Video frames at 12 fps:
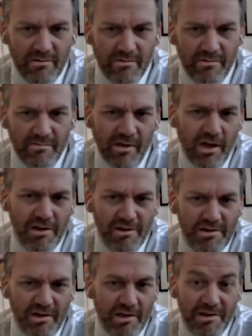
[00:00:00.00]

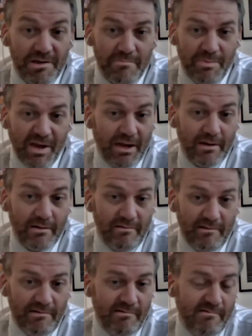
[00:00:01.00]
and pick
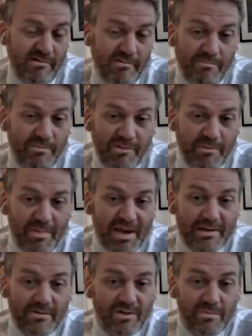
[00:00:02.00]
the best
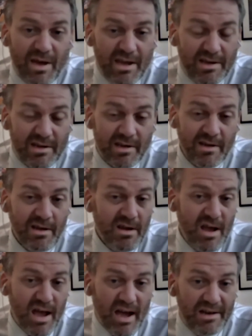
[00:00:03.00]
of the best.
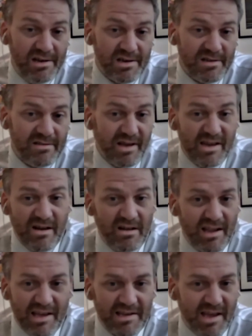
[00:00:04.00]
And they are
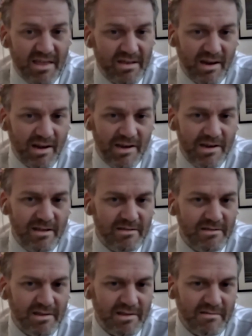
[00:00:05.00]
less ethnically
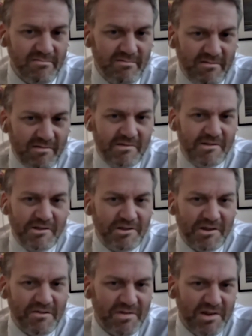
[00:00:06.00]

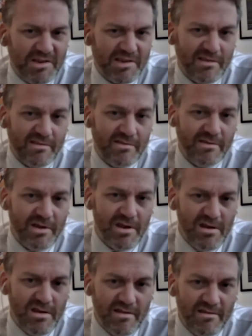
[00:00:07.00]
diverse
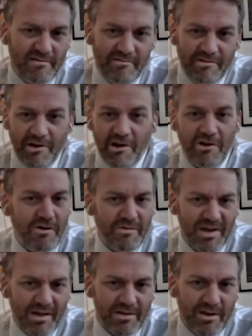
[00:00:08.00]
than a lot of the
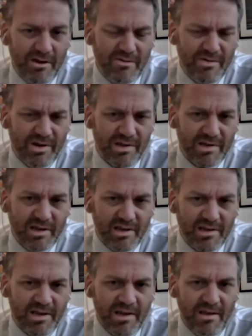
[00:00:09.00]
other universities.
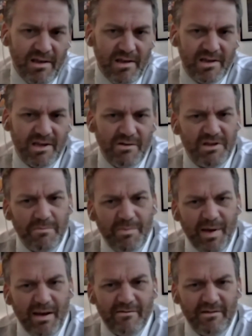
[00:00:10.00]
So it's
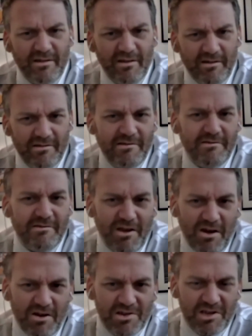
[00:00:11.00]
about
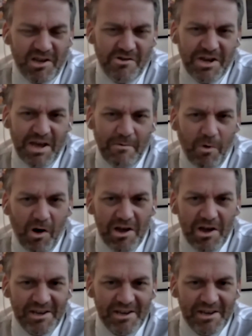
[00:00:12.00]
casting the net wider